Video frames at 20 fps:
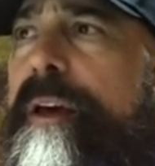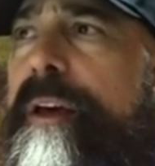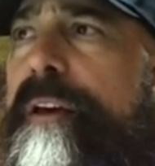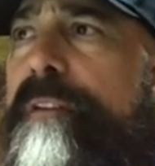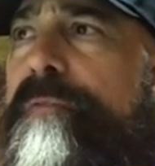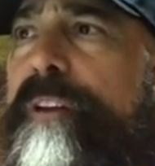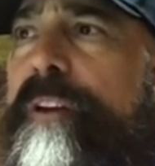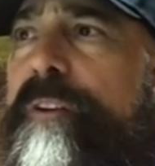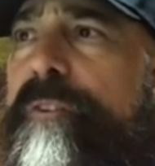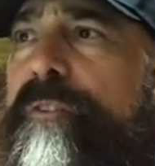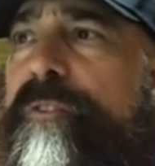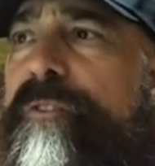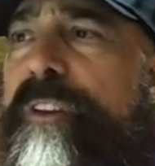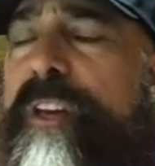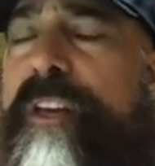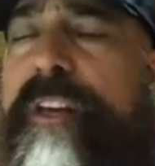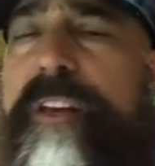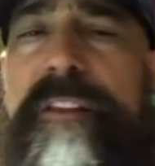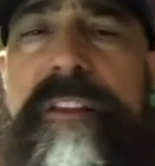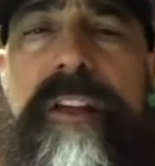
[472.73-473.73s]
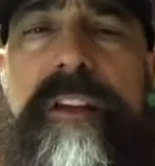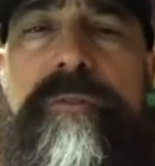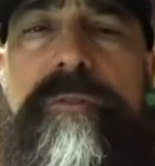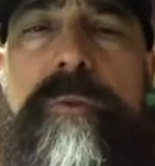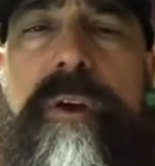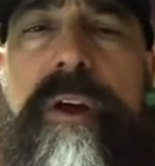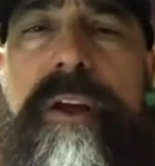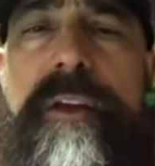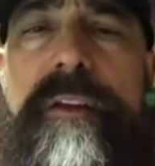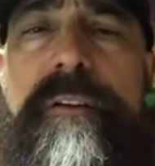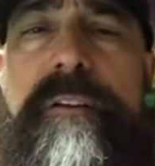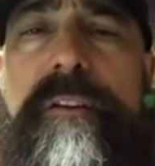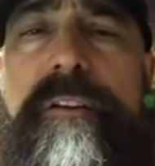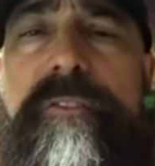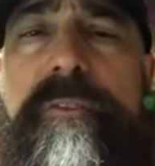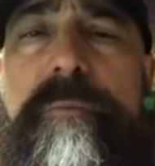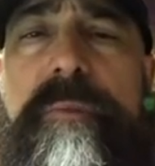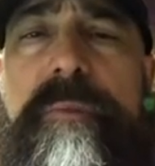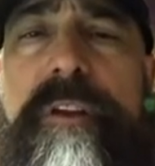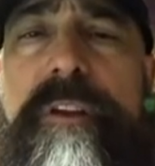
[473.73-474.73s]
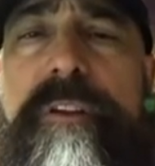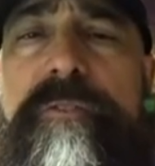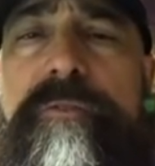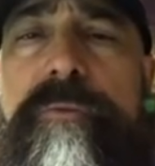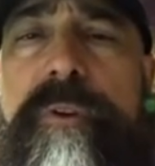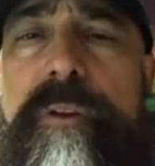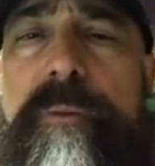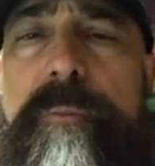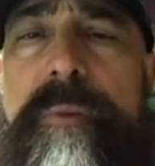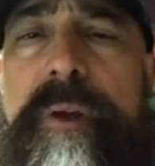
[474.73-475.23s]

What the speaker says: If you don't see it, that's why, because I'm in Israel.